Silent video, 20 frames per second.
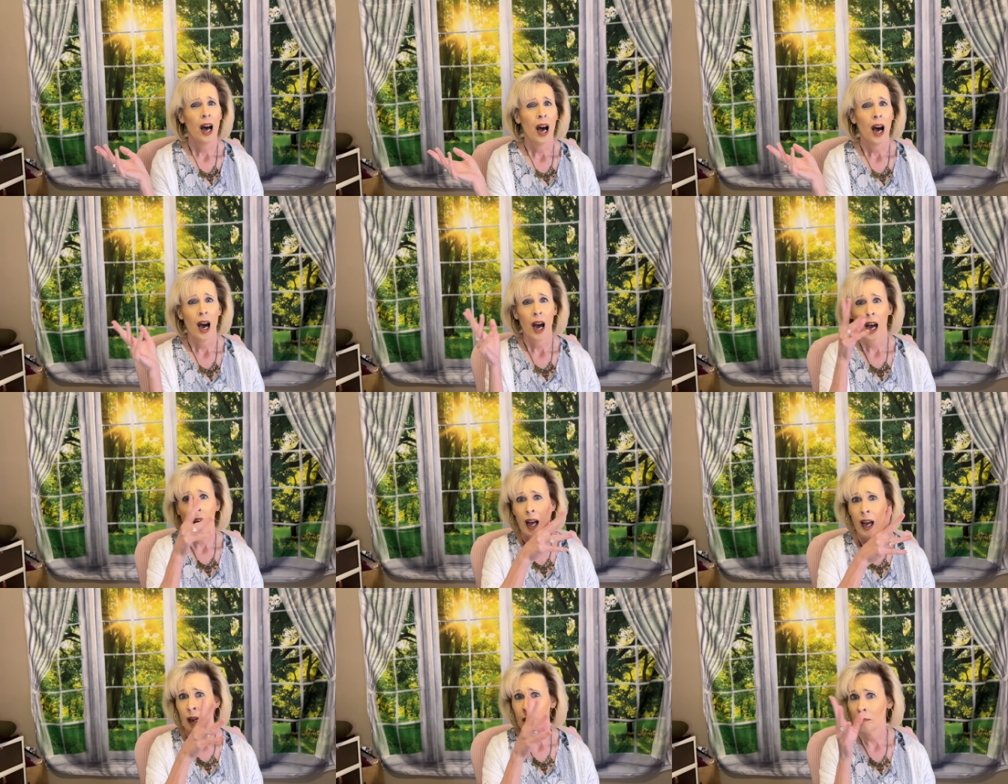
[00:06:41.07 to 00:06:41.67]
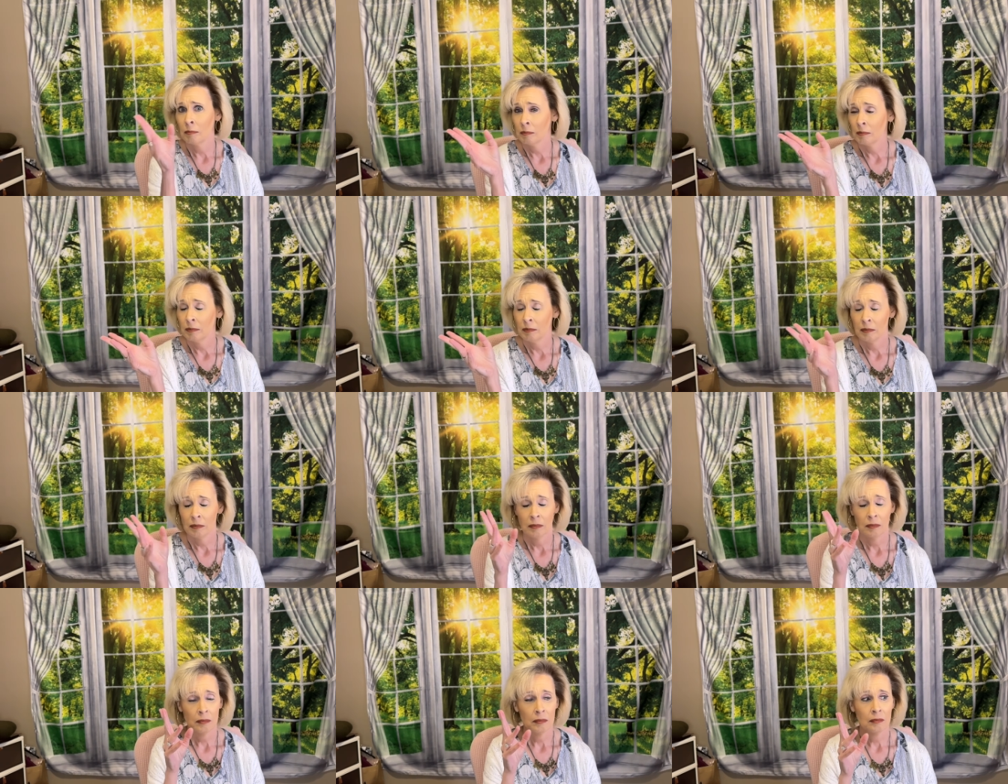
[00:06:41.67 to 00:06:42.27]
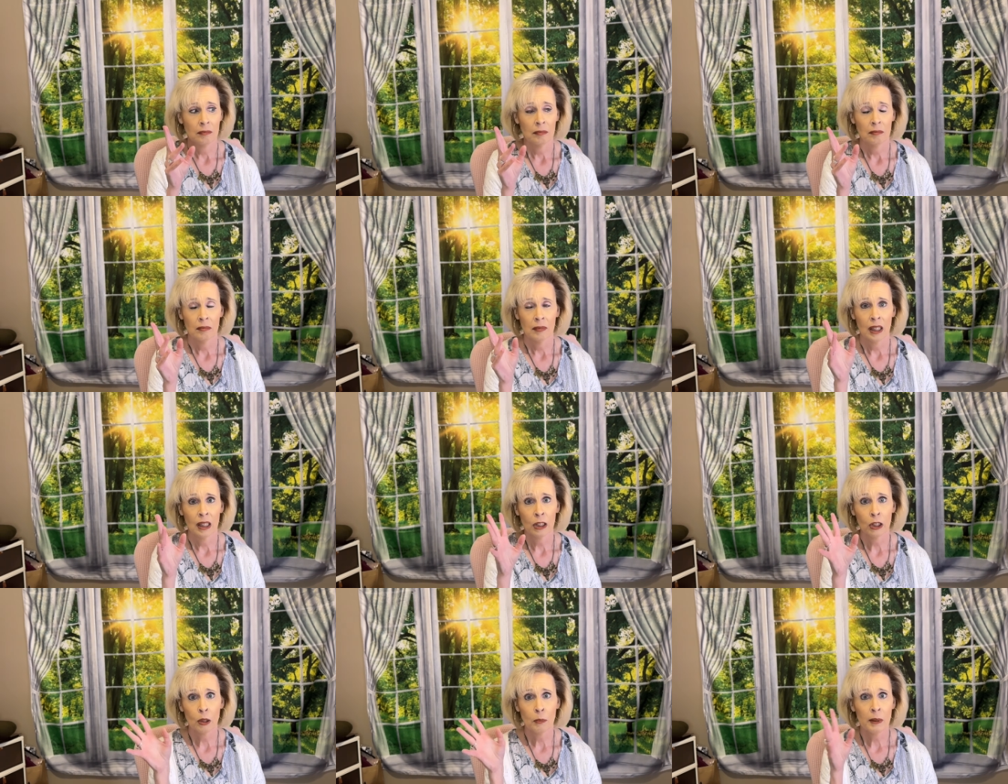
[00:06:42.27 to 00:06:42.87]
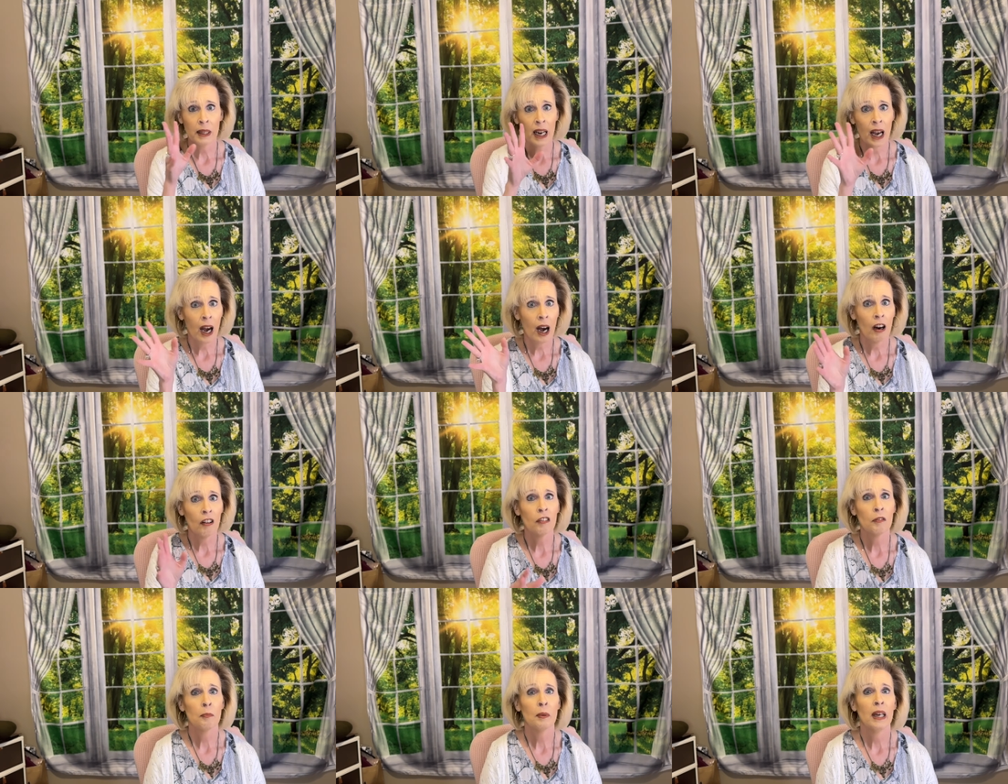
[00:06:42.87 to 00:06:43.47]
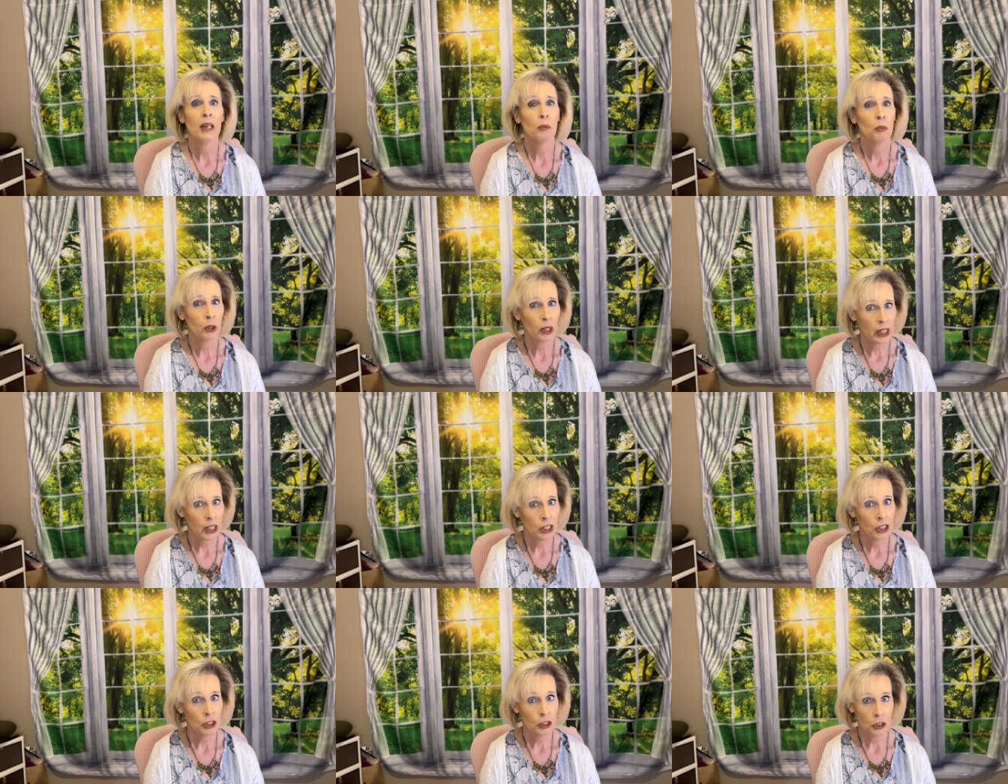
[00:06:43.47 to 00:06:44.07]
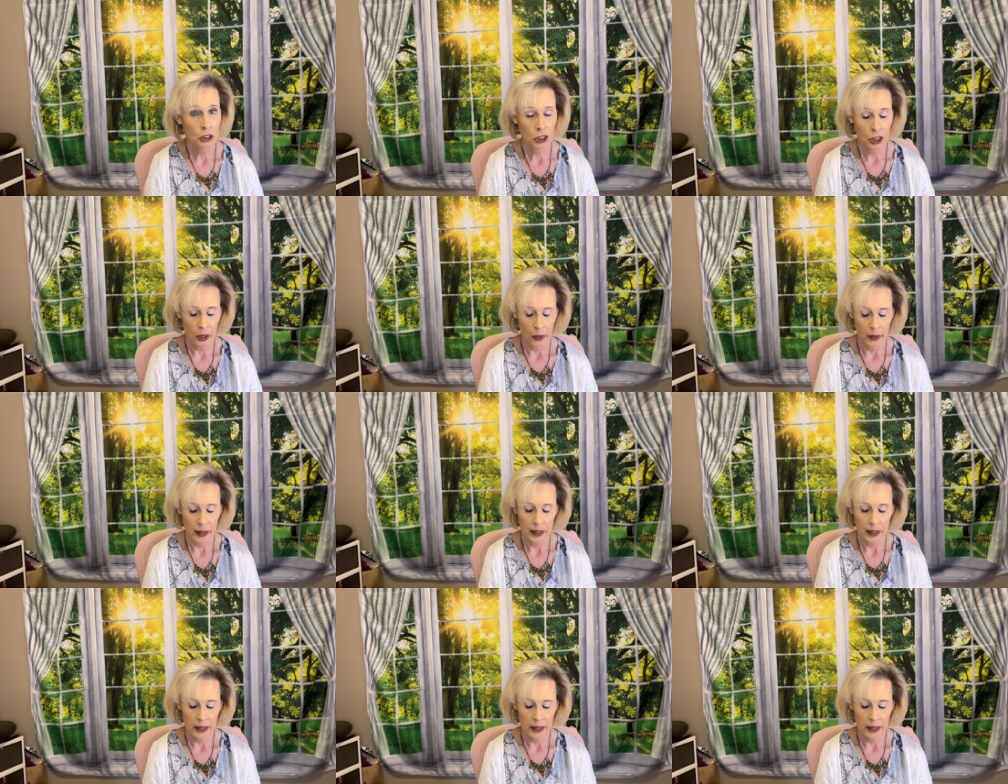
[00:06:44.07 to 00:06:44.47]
I'm a little bit off, but we're getting used to it.